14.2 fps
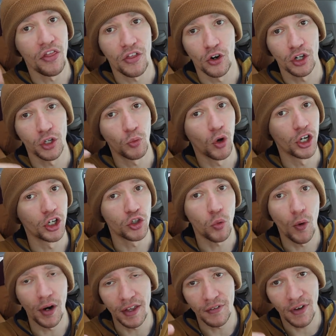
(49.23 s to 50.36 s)
31,
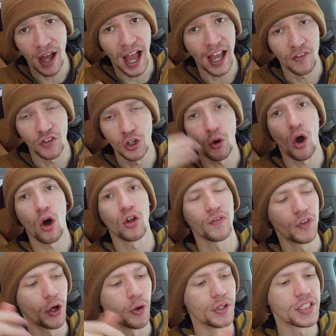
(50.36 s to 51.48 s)
25, you know, all
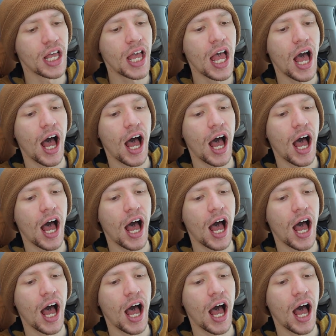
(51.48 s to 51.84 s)
of those.